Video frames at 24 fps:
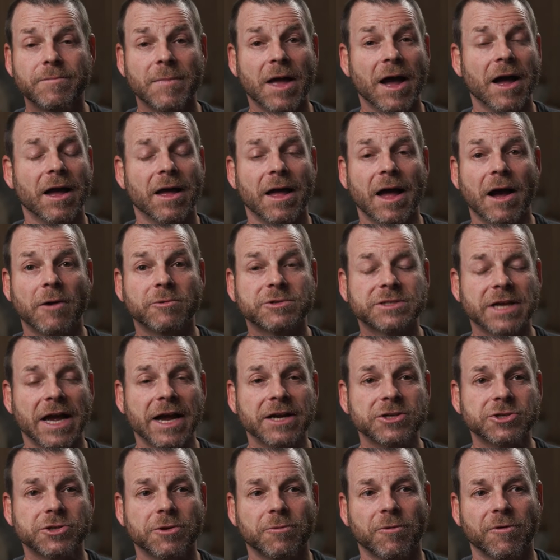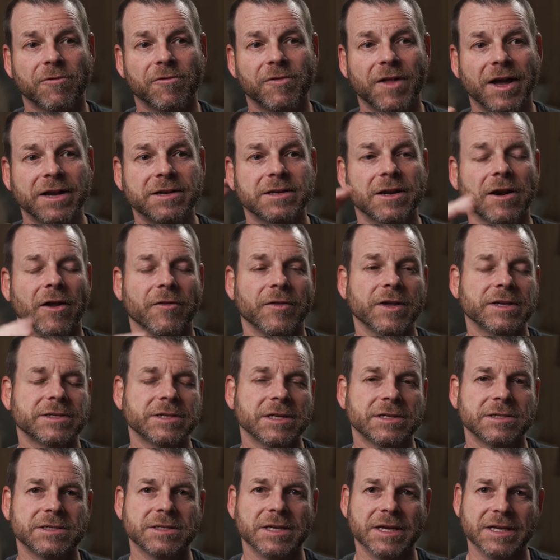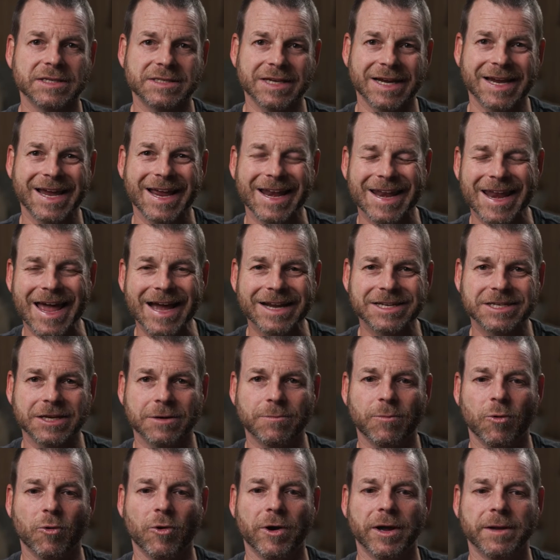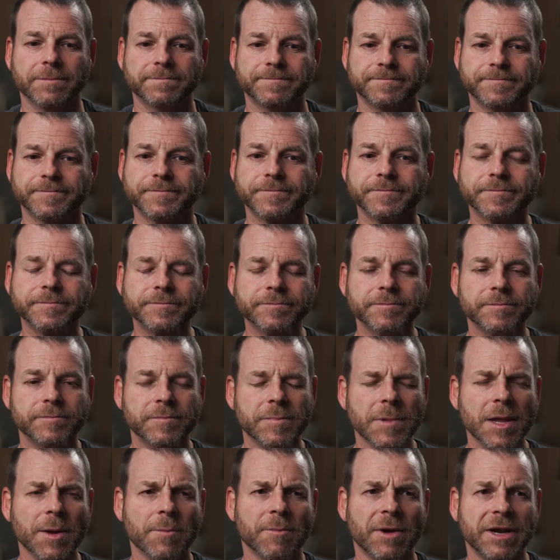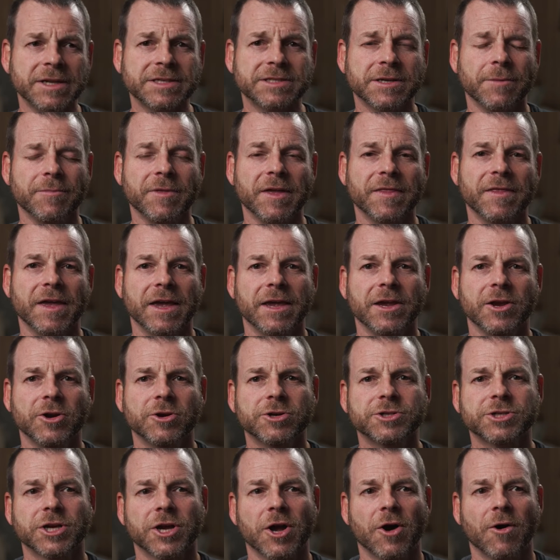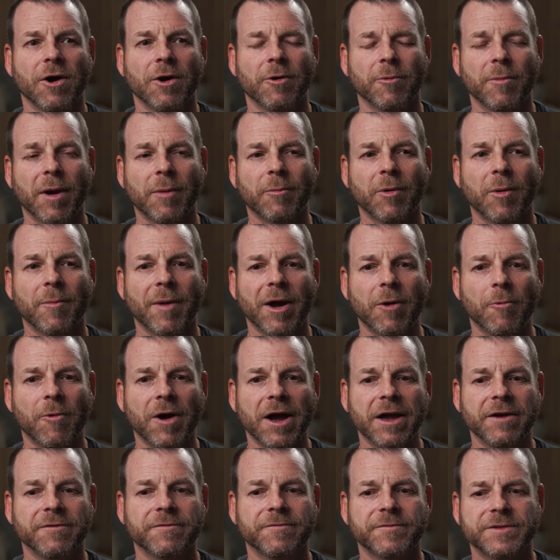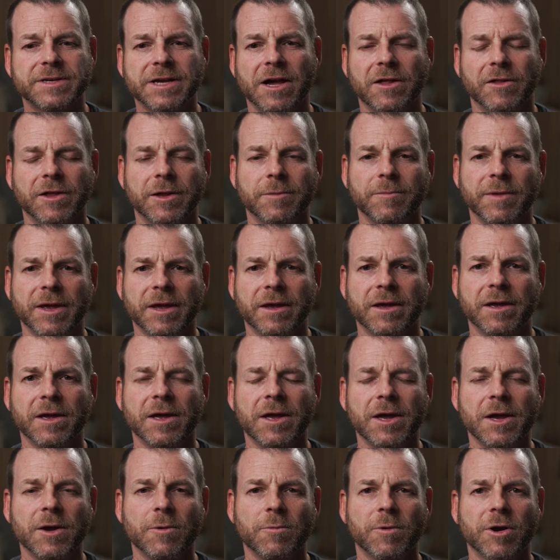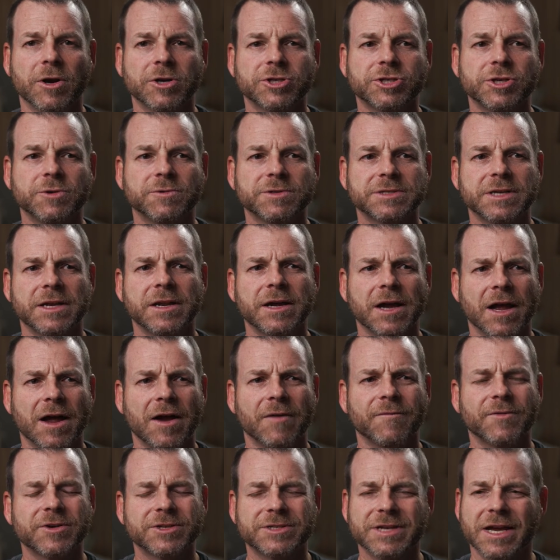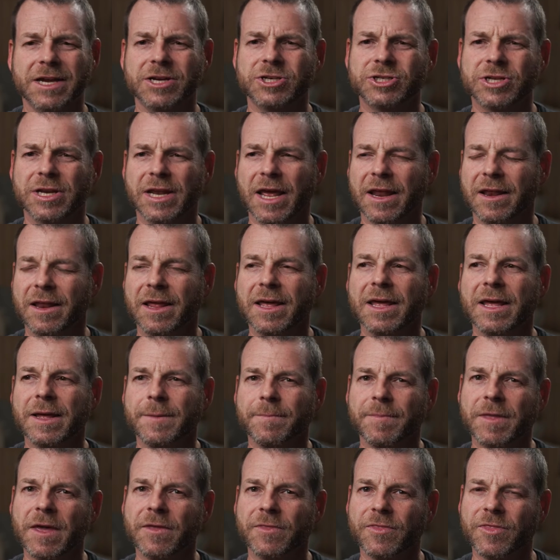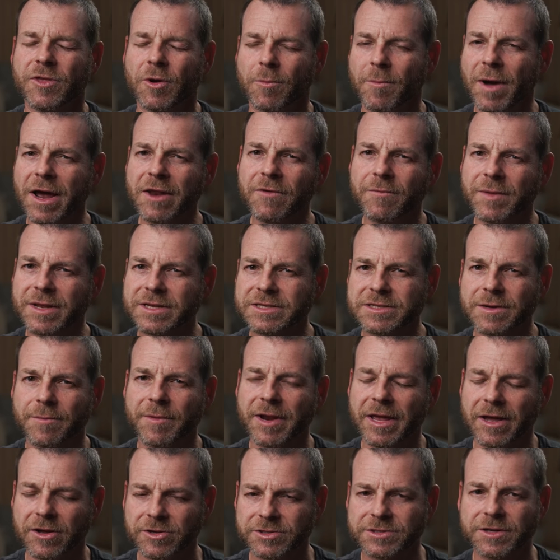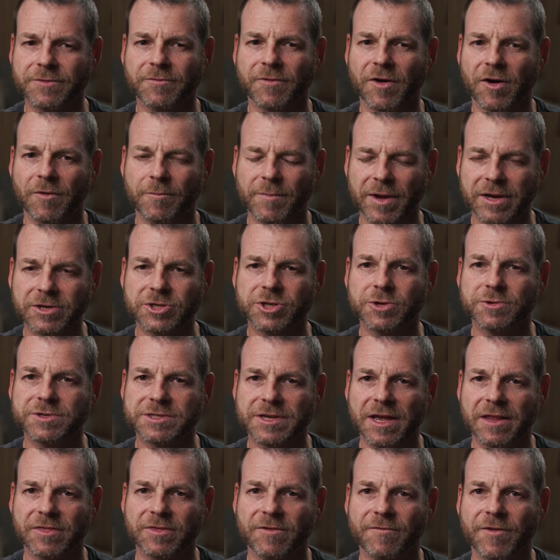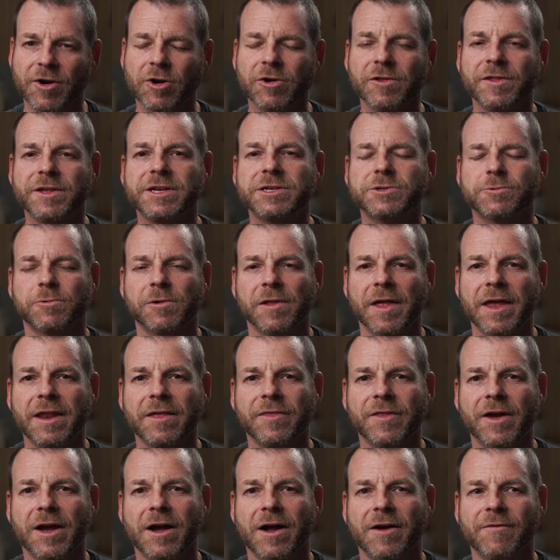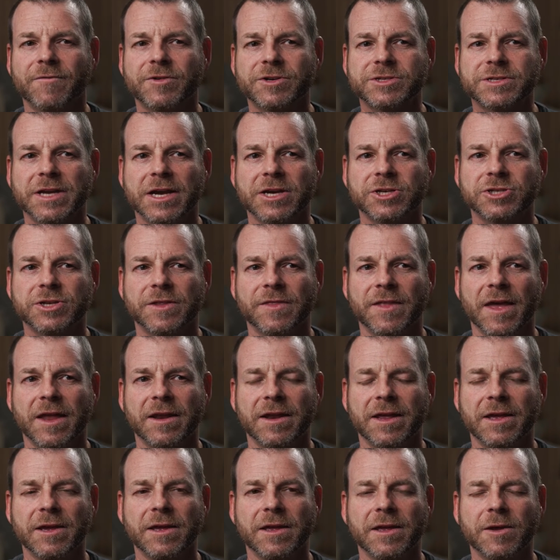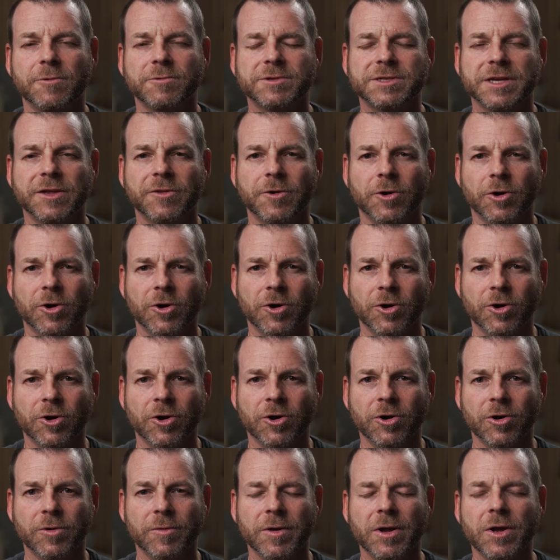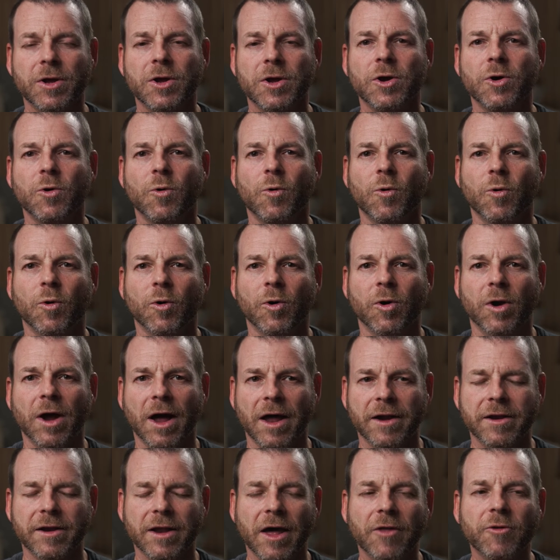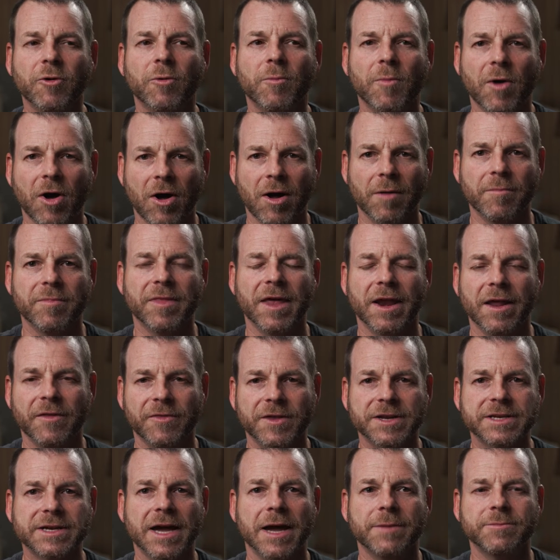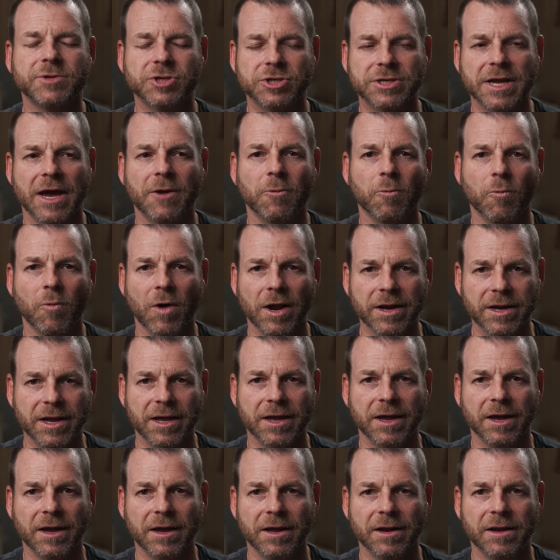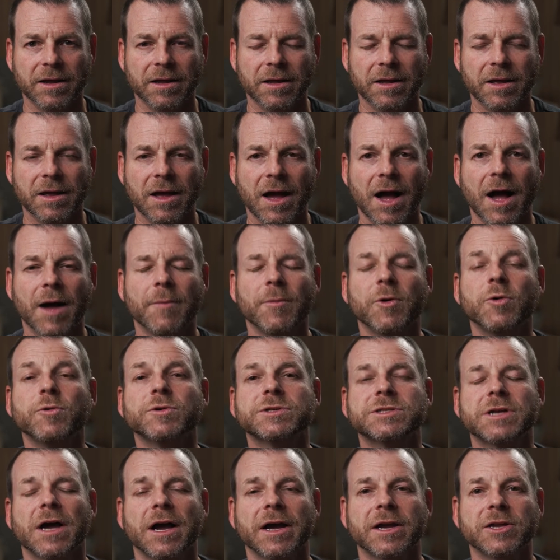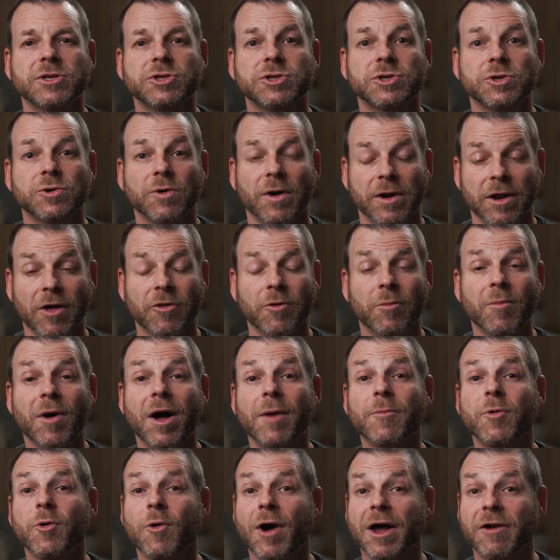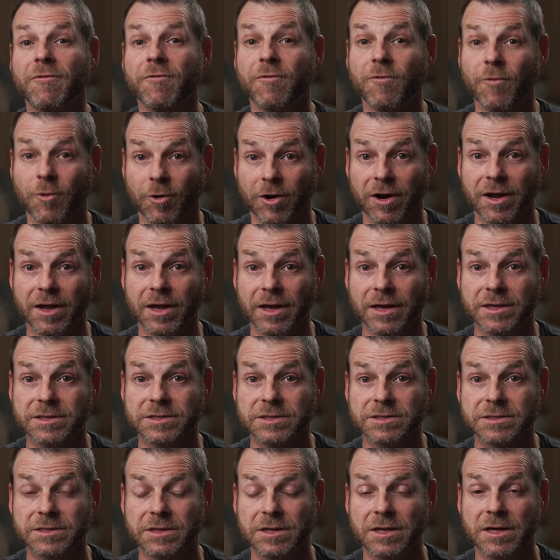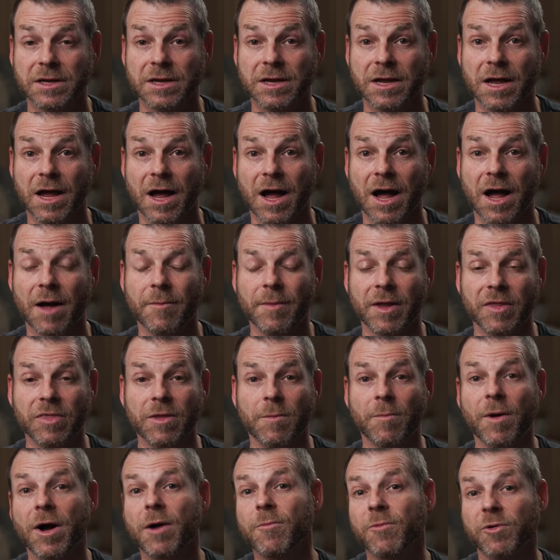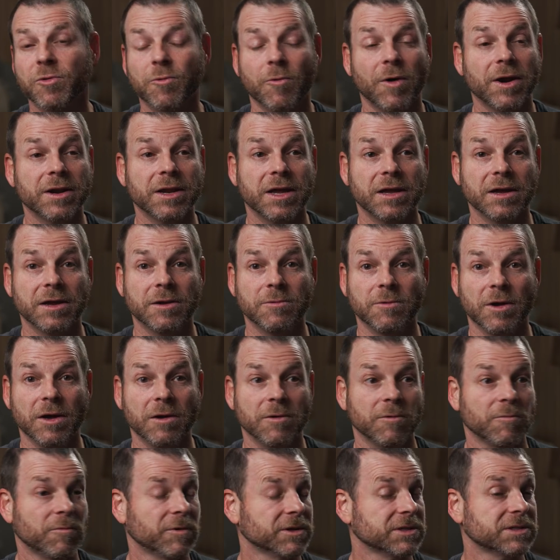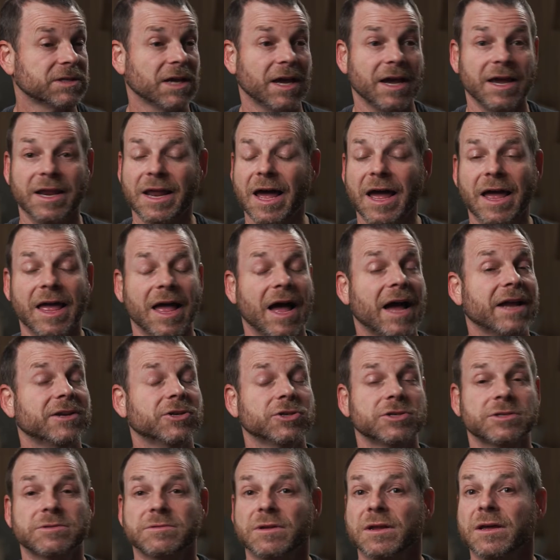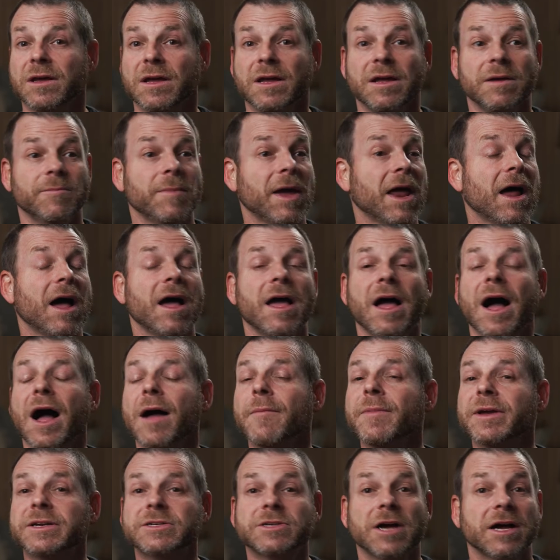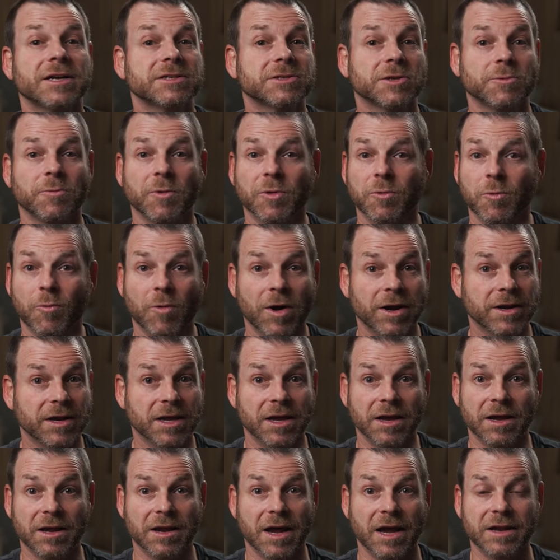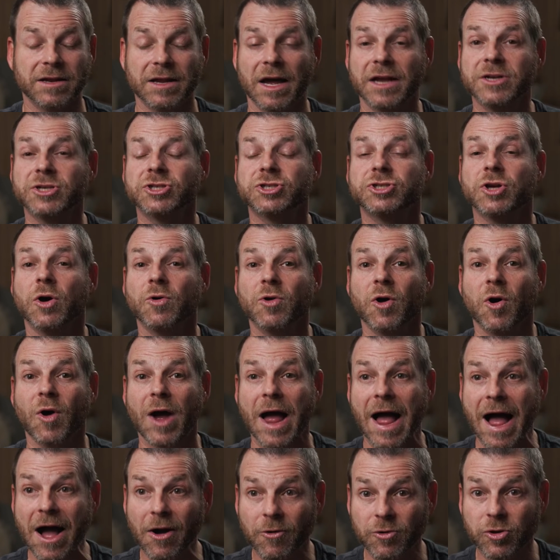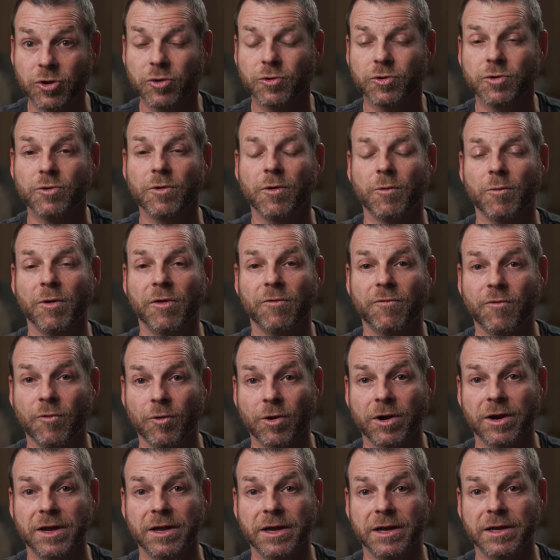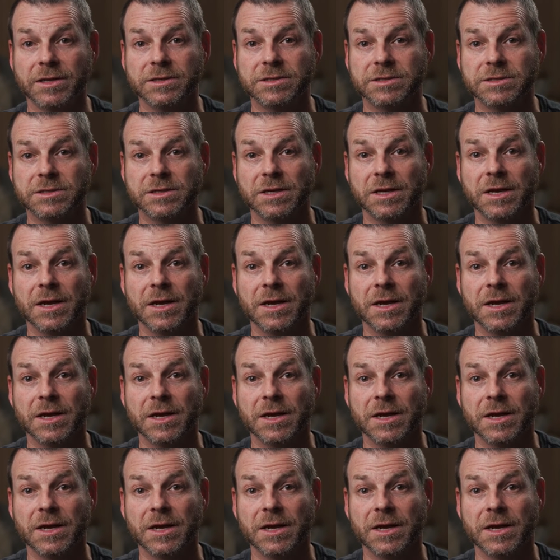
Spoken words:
I was actually reflecting on this. It's a connected point, but it's something that years ago, I remember my wife telling me, where she was in a conversation and there might have been somebody else involved, but she was at the very least relating the conversation that it was either her or another mom that at the time just had 1 kid, who was talking to another mom who had 4 kids. And the mom with 1 kid was saying, I'm exhausted with 1 kid. I just don't know how you do it with 4 kids.